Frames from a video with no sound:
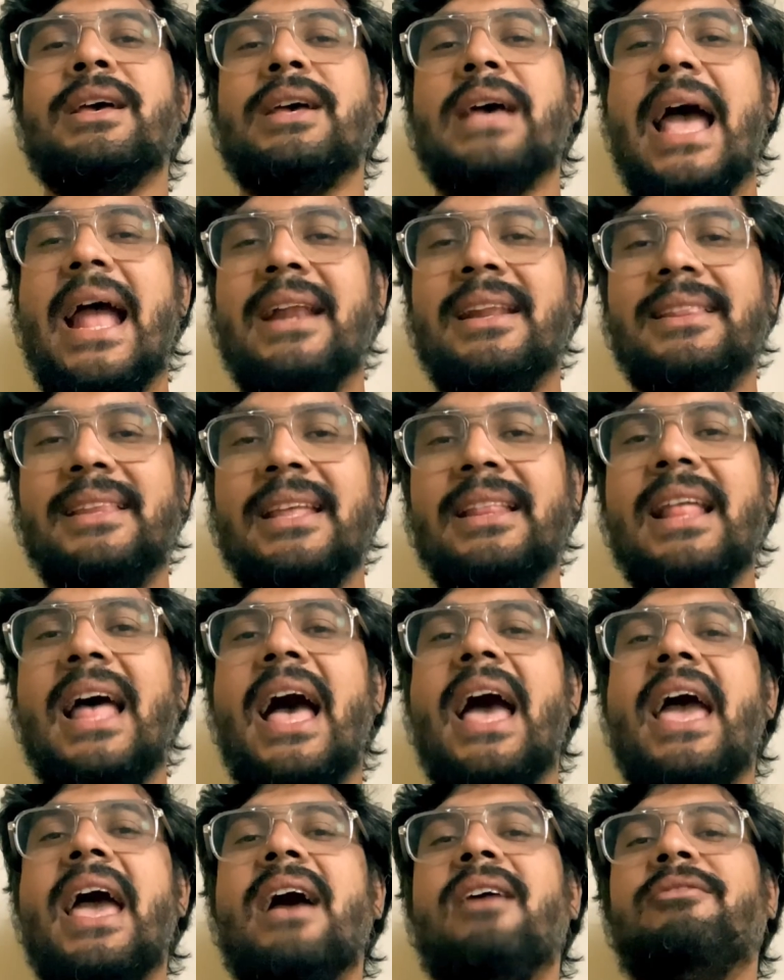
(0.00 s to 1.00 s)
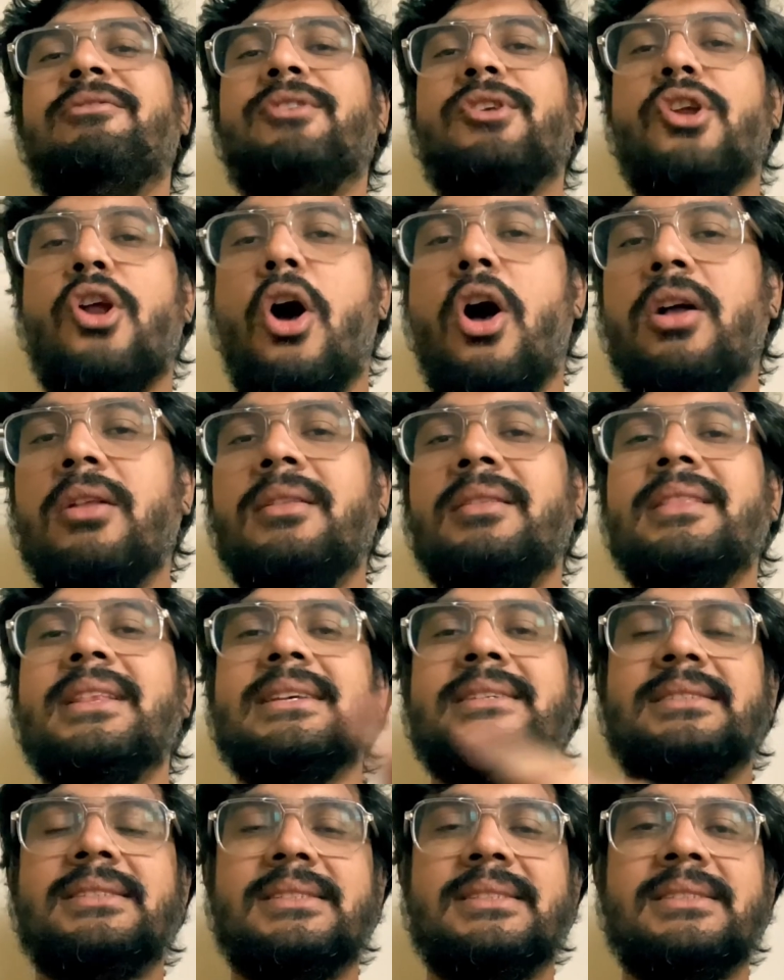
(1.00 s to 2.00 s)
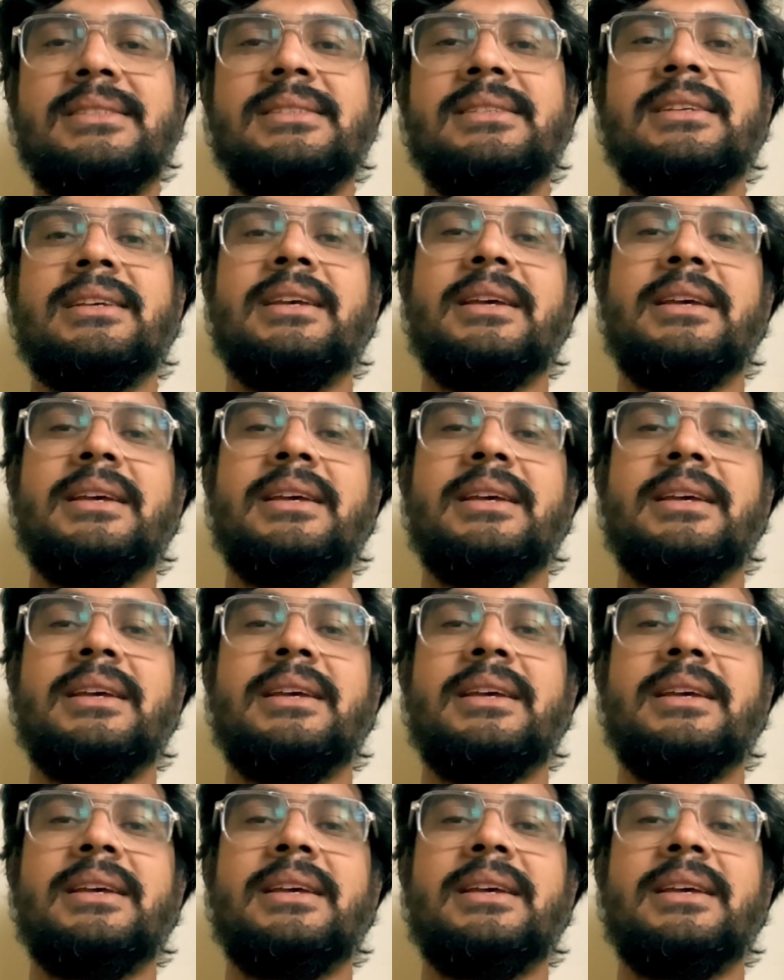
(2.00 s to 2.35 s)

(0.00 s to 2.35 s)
And then I have drawn this